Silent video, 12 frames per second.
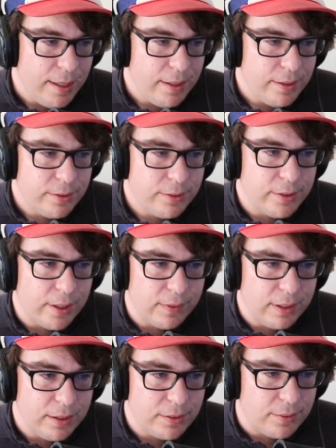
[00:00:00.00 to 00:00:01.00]

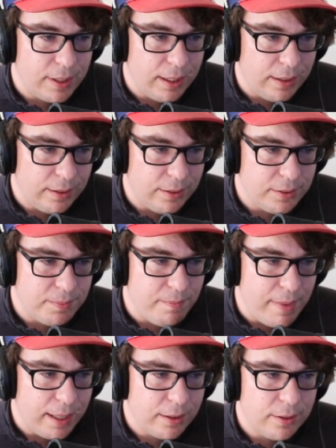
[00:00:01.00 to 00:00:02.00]
70s or 80s
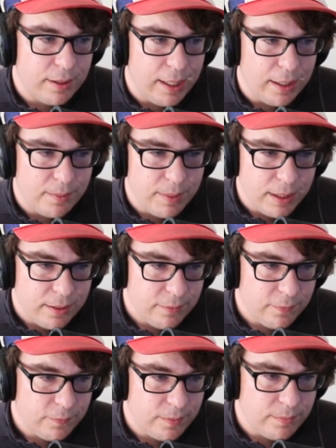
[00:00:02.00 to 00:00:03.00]
mech anime
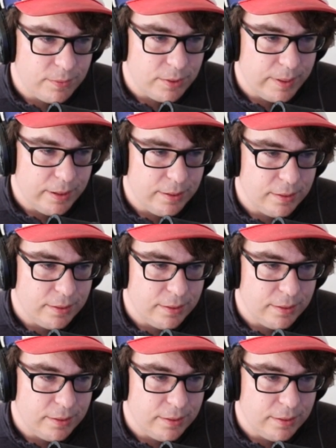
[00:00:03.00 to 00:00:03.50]
from Japan.